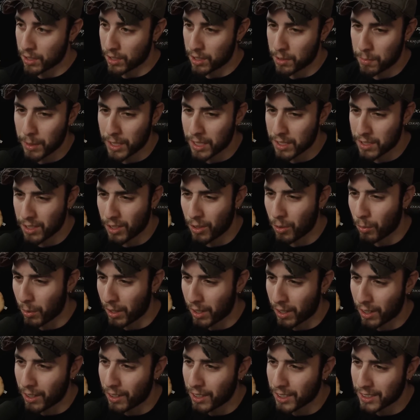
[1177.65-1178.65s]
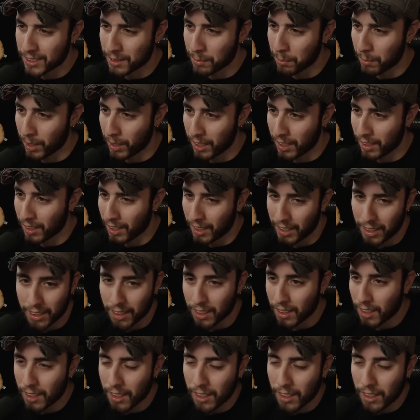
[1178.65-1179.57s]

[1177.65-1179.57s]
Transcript: just because you don't want to hurt somebody. Like,